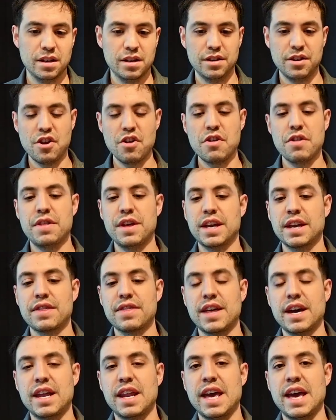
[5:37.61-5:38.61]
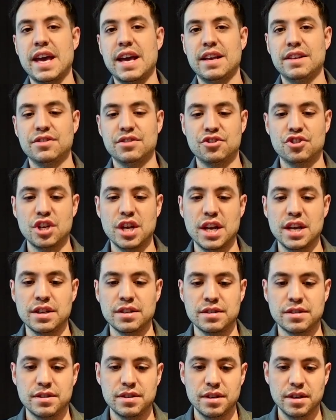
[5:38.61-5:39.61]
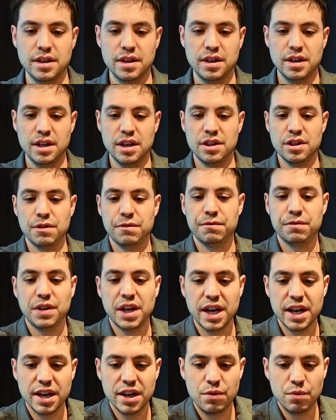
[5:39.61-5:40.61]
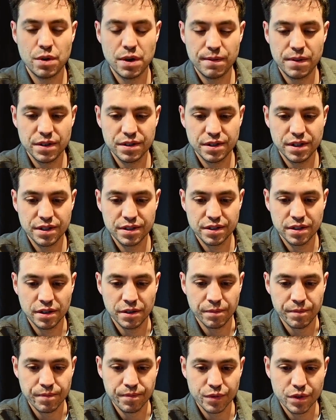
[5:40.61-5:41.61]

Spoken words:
Another thing that has changed in the Flyhead River system.